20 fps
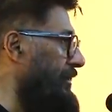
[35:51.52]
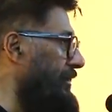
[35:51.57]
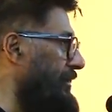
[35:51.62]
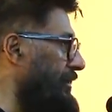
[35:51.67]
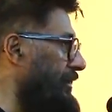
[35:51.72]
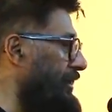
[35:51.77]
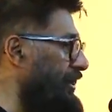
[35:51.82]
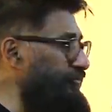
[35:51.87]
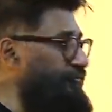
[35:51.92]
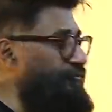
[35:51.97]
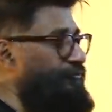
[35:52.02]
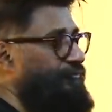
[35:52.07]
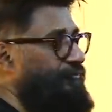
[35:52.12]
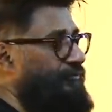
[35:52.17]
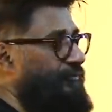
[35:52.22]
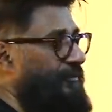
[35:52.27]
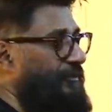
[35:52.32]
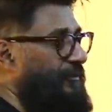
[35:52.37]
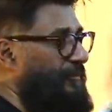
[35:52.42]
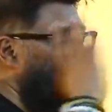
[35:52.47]
If
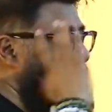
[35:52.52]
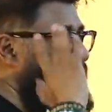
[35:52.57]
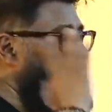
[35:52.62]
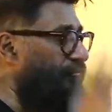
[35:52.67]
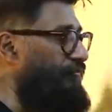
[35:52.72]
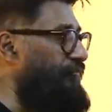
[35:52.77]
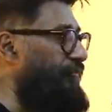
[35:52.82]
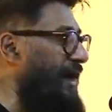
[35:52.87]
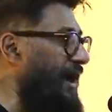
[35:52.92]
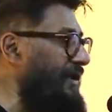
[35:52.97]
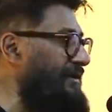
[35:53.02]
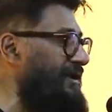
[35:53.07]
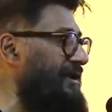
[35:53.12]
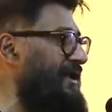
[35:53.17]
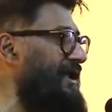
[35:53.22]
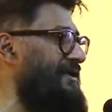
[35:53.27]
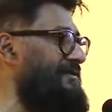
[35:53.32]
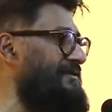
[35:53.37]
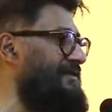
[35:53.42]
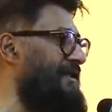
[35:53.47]
your father
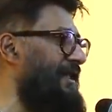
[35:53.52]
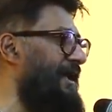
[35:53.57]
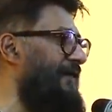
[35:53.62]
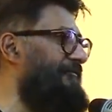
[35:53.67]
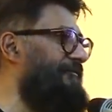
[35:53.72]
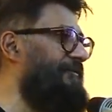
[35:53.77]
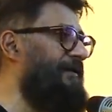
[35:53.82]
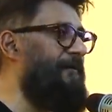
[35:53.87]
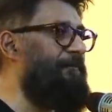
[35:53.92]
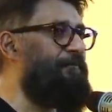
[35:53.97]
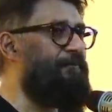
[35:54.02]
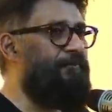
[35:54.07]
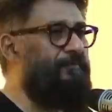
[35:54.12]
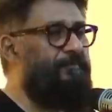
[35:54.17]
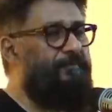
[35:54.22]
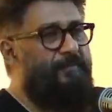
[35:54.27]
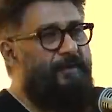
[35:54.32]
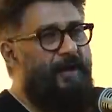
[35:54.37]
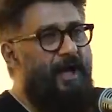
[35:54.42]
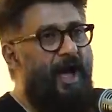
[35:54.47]
has left a
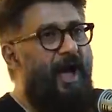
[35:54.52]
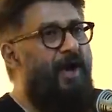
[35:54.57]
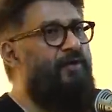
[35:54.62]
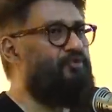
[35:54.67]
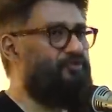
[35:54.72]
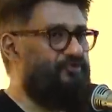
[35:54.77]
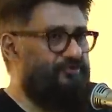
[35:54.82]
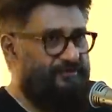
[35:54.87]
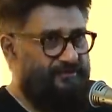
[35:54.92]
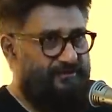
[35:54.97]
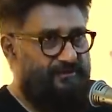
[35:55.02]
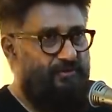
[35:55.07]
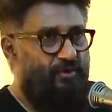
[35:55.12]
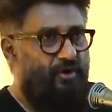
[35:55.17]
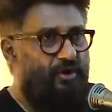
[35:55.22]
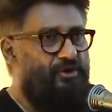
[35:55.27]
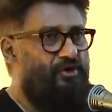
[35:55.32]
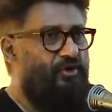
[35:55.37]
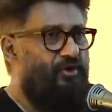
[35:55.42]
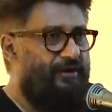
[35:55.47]
house,
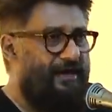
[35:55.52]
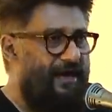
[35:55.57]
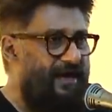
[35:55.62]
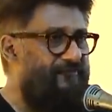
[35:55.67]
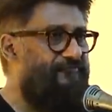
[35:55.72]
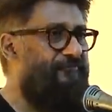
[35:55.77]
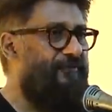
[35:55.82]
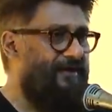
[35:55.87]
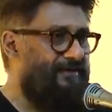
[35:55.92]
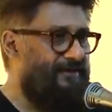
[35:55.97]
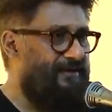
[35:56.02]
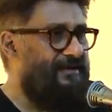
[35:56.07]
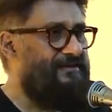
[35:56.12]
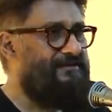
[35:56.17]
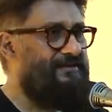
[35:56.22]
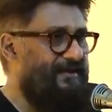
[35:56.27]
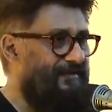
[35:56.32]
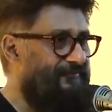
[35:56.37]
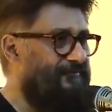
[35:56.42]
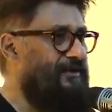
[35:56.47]
or your grandfather
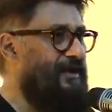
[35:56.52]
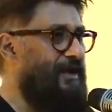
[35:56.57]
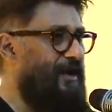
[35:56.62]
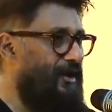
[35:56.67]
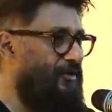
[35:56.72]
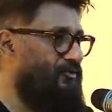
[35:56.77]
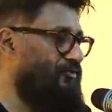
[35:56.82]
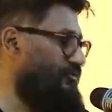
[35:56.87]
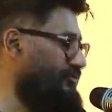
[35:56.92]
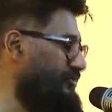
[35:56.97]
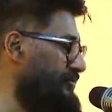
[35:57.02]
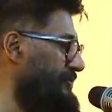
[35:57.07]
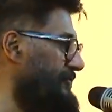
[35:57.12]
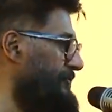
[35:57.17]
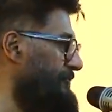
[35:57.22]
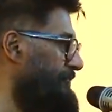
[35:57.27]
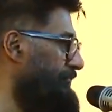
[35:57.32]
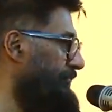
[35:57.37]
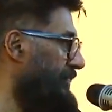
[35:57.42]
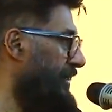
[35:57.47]
has left a house,
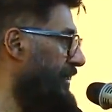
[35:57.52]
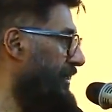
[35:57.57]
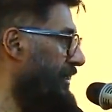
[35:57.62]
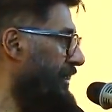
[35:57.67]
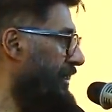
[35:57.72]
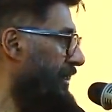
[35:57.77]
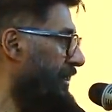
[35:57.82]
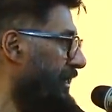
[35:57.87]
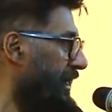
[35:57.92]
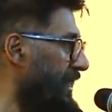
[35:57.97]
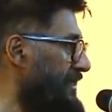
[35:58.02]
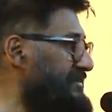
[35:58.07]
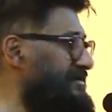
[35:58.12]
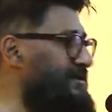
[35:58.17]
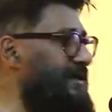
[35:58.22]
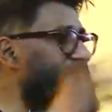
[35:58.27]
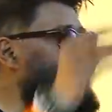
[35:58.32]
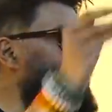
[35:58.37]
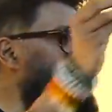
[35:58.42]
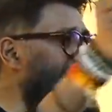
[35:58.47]
and
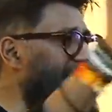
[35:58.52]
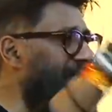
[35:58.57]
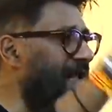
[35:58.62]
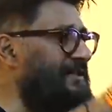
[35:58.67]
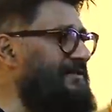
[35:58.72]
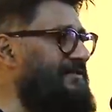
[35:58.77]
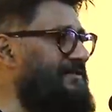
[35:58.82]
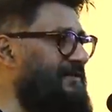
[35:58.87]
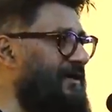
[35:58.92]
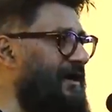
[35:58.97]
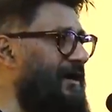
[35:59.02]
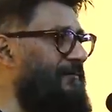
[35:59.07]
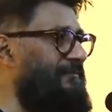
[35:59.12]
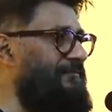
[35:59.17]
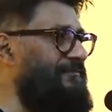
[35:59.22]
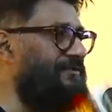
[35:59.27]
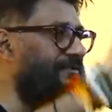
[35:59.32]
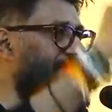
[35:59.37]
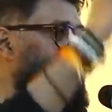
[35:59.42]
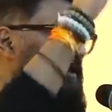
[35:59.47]
somebody else
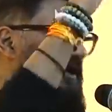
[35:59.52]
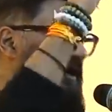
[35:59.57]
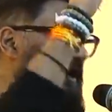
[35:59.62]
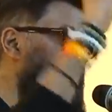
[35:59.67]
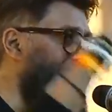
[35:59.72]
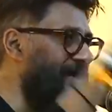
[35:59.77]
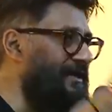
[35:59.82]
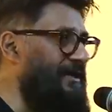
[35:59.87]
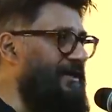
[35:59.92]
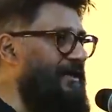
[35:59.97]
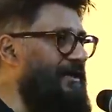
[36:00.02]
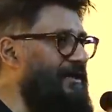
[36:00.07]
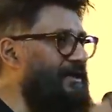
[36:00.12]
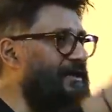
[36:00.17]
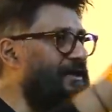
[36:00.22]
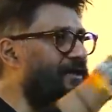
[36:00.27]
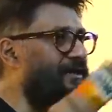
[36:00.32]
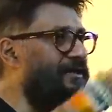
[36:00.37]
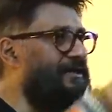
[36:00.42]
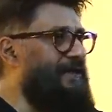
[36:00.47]
comes and
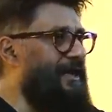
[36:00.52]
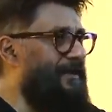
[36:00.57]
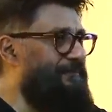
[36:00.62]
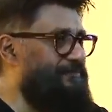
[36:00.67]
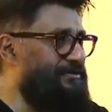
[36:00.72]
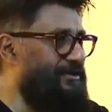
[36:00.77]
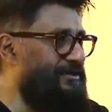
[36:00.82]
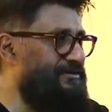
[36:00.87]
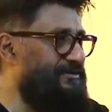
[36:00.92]
illegally captures